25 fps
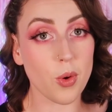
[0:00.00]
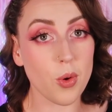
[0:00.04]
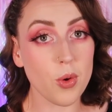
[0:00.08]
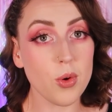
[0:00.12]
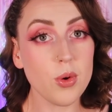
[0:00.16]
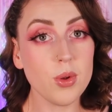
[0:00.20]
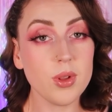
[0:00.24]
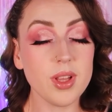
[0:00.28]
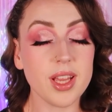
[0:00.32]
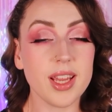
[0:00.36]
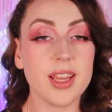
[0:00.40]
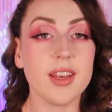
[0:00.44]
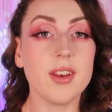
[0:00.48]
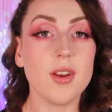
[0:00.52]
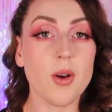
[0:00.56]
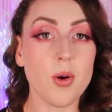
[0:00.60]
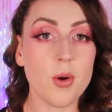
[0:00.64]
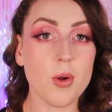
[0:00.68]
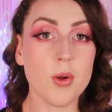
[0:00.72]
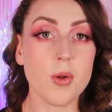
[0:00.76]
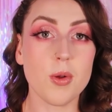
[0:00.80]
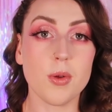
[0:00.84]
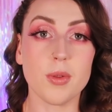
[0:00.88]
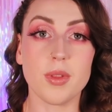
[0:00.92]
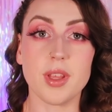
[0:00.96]
all in
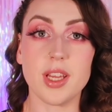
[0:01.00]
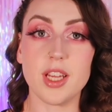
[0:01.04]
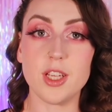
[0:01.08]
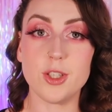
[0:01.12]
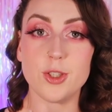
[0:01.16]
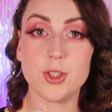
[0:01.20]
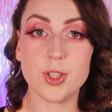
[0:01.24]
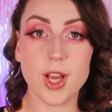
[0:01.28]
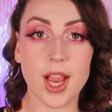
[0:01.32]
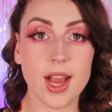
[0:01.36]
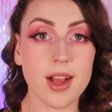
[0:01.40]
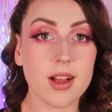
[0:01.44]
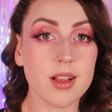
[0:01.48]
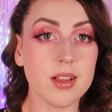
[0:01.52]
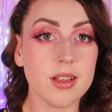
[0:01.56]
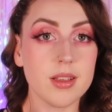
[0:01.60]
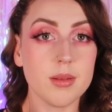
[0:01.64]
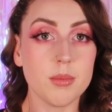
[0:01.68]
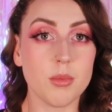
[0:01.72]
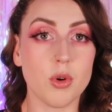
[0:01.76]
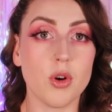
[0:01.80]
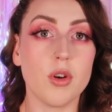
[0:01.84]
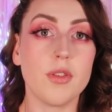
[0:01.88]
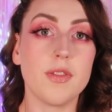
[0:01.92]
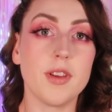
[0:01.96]
all, the
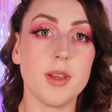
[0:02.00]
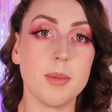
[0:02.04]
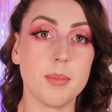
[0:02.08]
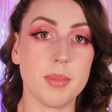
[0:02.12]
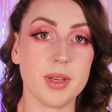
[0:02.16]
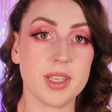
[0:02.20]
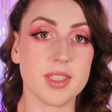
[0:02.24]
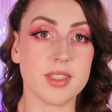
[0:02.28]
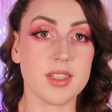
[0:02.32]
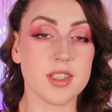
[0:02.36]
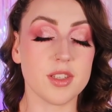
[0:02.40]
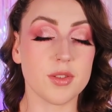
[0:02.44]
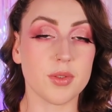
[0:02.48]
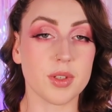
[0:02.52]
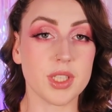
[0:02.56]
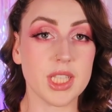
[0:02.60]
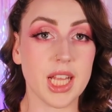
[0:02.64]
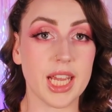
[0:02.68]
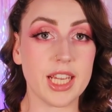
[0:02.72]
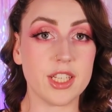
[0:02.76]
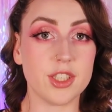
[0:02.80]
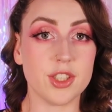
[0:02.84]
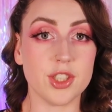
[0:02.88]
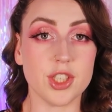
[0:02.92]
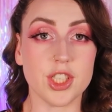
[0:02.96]
Jacqueline Morphe business
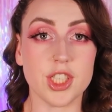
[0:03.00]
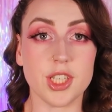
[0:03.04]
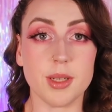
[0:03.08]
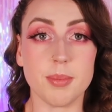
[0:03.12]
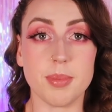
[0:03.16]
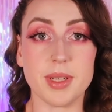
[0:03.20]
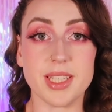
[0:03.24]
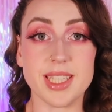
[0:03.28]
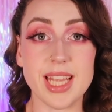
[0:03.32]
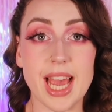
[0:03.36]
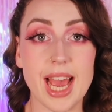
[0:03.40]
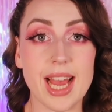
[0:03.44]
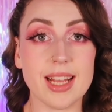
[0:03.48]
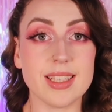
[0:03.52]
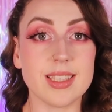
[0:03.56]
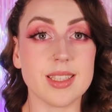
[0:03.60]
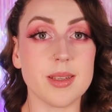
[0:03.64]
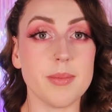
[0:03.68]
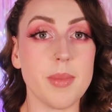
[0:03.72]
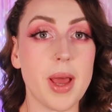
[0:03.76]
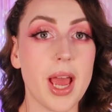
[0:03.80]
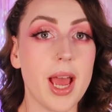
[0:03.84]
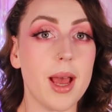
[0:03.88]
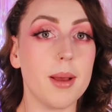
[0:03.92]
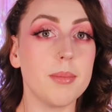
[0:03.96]
relationship has had
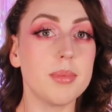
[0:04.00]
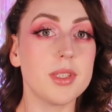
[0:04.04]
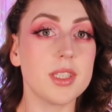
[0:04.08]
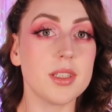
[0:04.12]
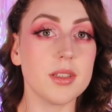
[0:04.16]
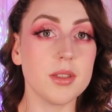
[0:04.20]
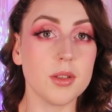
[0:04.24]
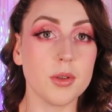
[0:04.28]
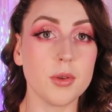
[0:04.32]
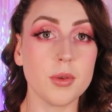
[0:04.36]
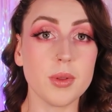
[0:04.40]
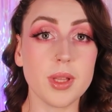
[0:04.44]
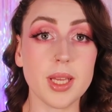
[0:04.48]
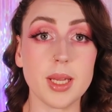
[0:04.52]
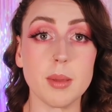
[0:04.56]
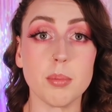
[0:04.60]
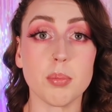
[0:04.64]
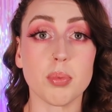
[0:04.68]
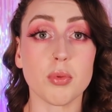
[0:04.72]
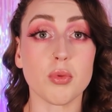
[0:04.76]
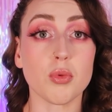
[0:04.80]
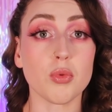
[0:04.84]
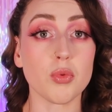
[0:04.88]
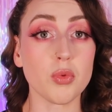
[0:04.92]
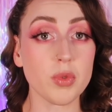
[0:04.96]
some absolutely
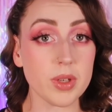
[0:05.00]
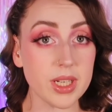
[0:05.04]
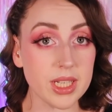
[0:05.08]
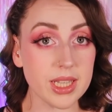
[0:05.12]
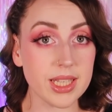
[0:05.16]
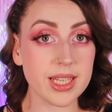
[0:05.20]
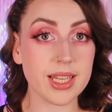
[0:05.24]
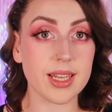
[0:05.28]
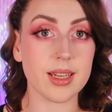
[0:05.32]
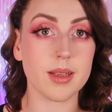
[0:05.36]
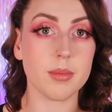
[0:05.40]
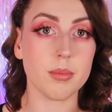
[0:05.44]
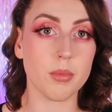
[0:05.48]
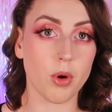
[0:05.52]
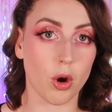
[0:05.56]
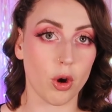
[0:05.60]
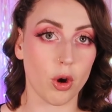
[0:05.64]
brilliant